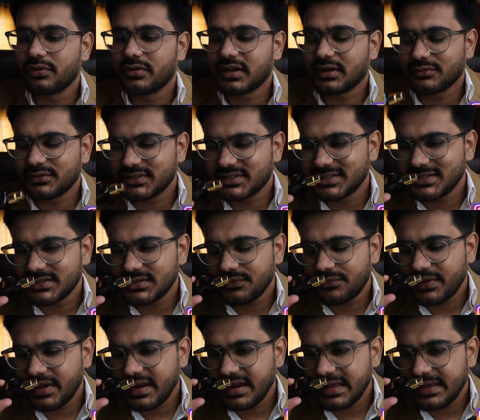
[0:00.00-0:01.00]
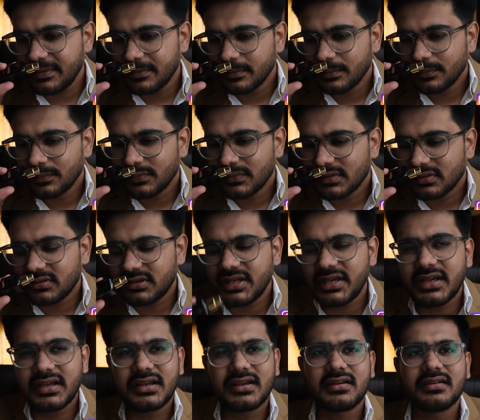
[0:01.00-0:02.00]
Now this is a very
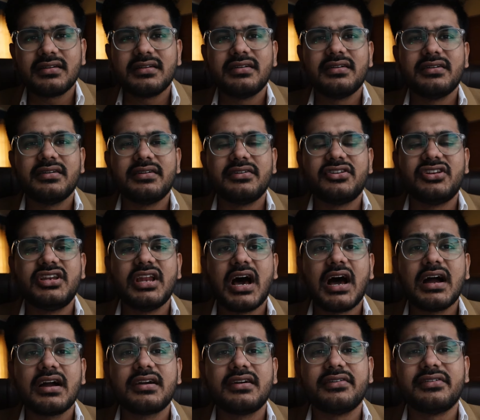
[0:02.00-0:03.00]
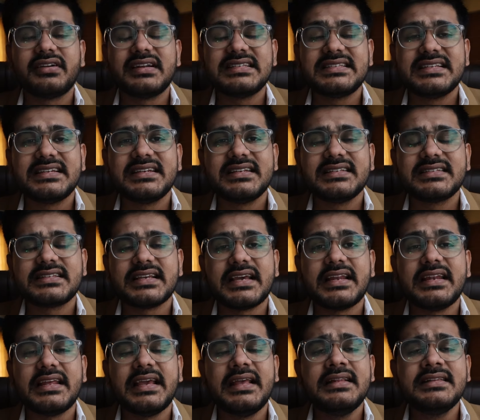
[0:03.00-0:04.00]
thick, dark, resinous,
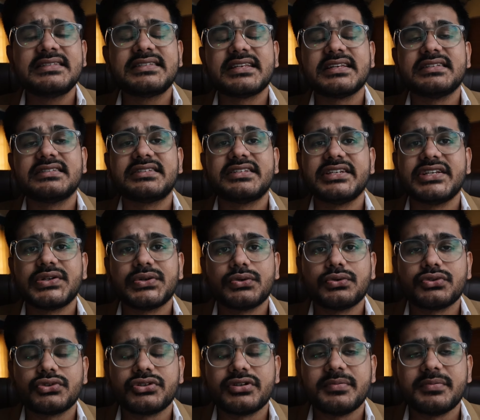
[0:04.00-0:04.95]
and incensey rose.